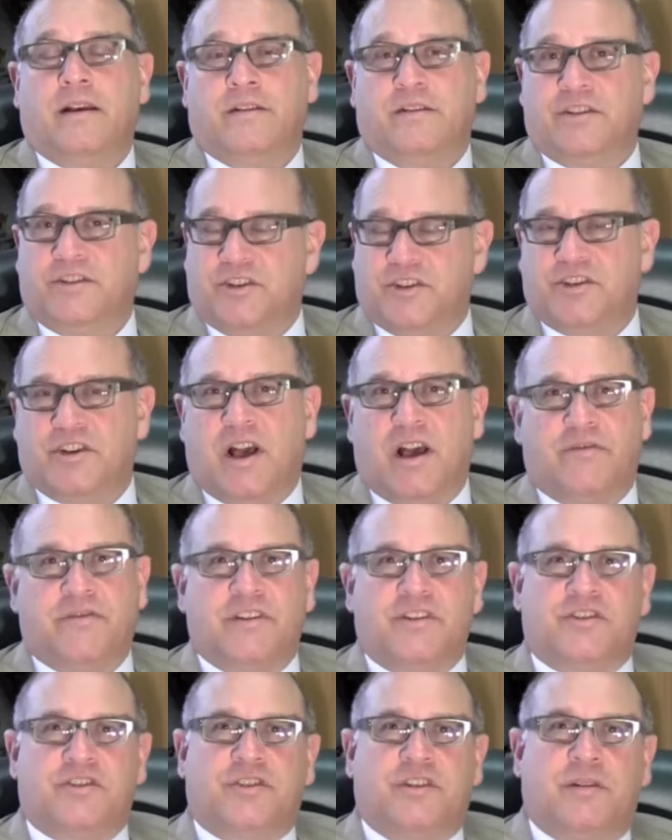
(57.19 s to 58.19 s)
This is
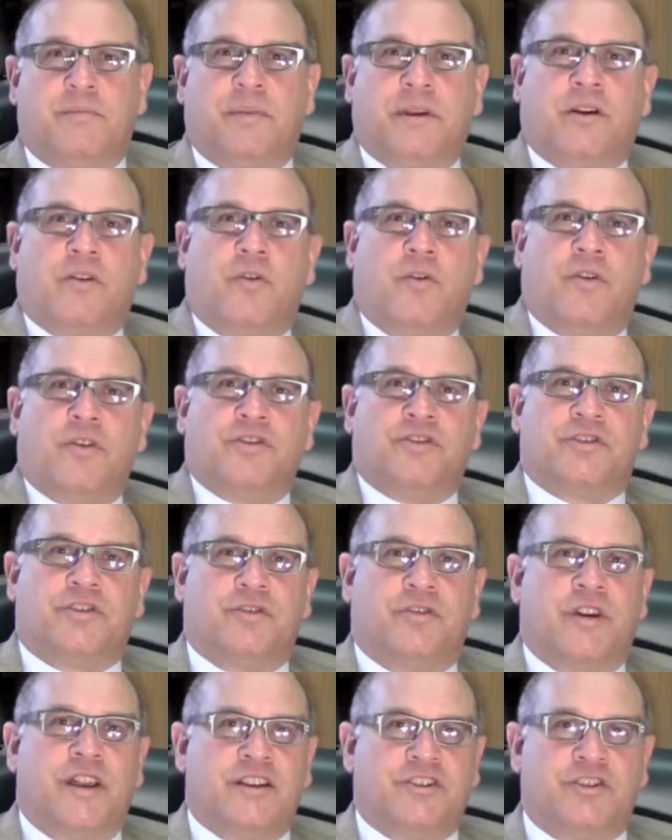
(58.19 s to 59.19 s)
obviously because
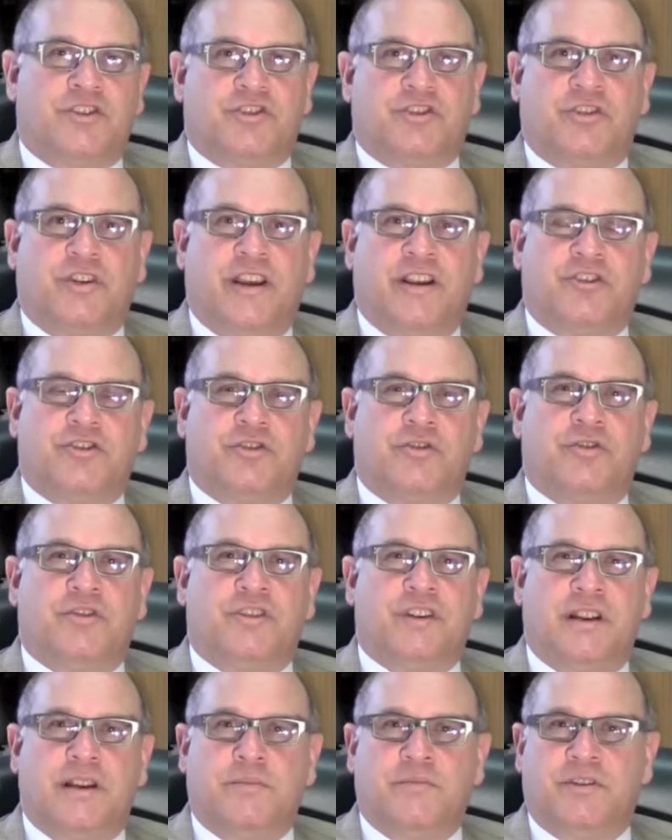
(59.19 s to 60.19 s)
the legislature
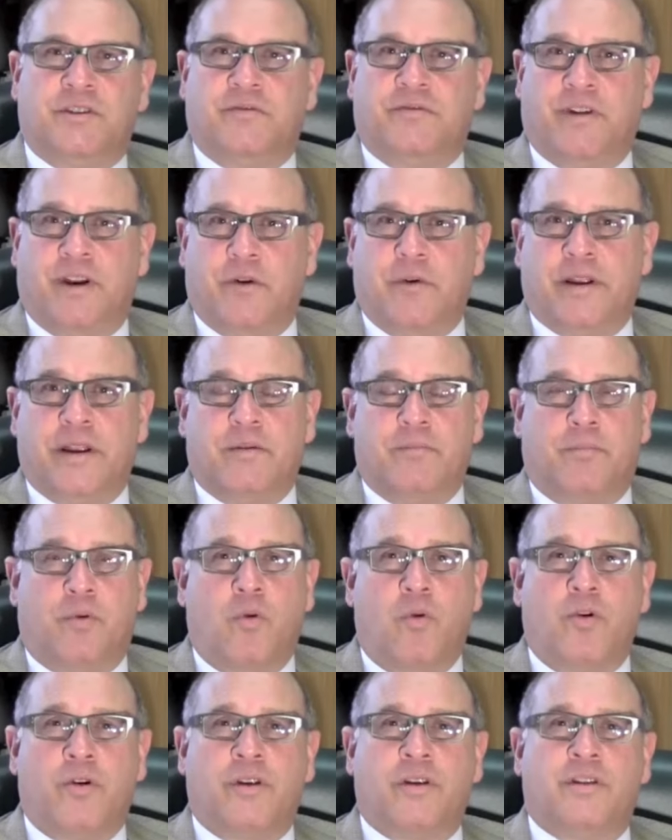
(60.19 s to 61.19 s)
deemed it very
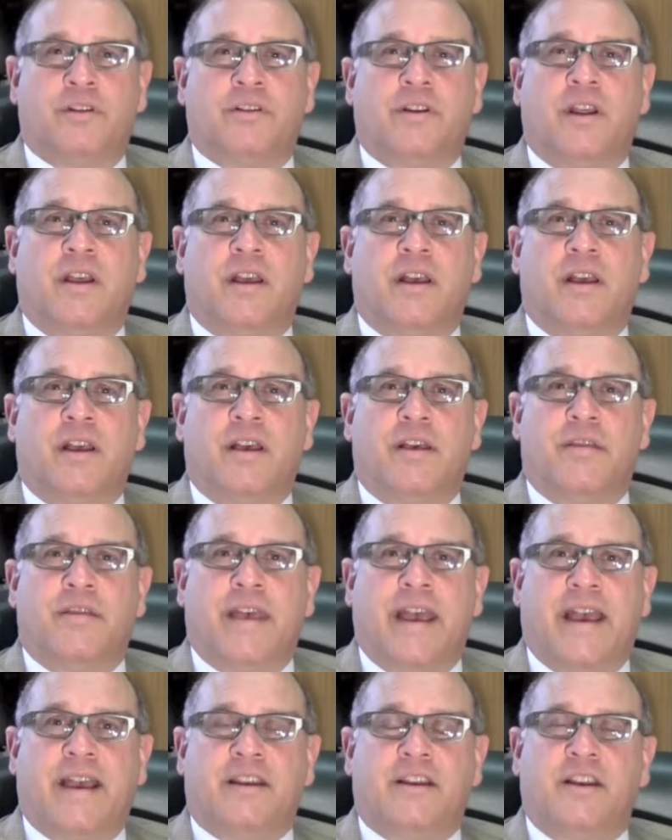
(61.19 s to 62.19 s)
important
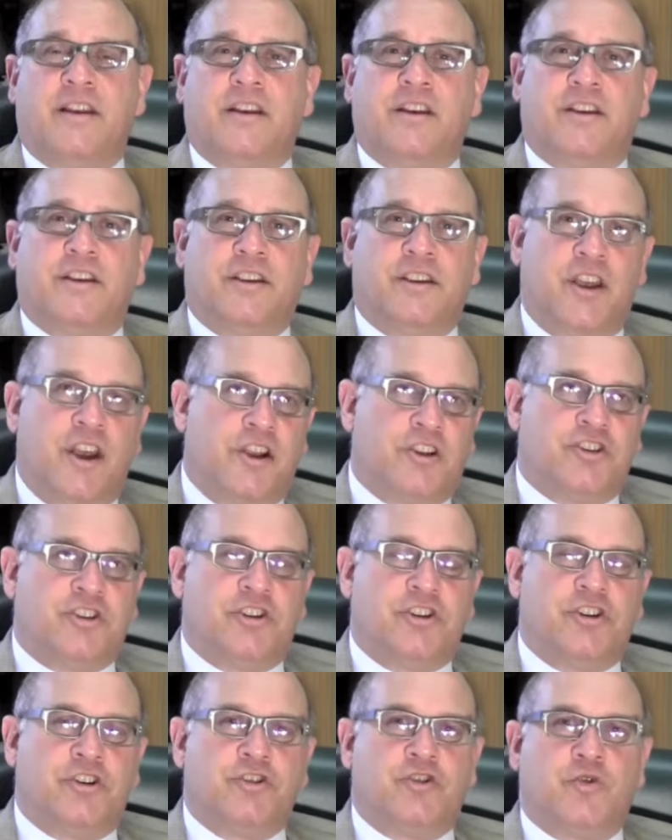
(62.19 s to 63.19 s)
that young
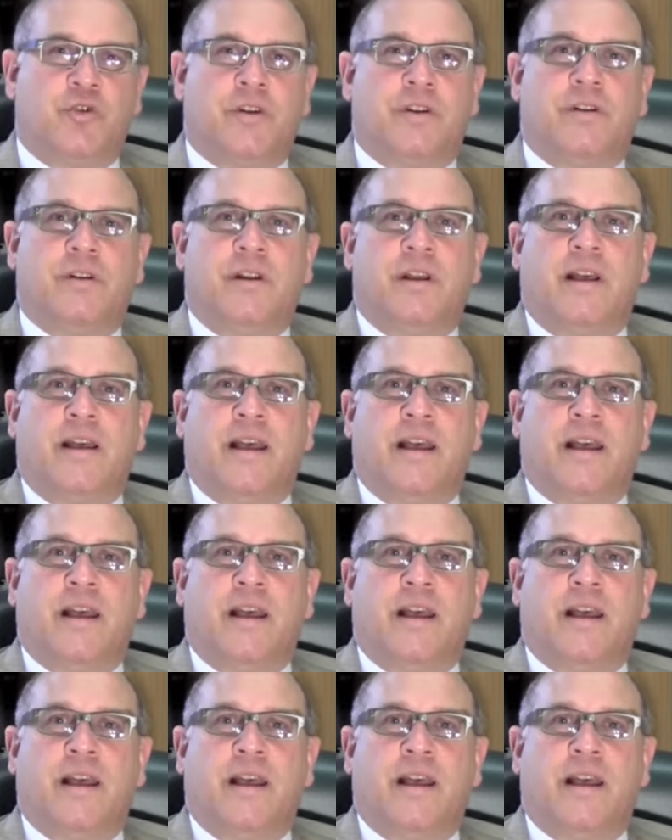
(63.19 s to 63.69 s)
children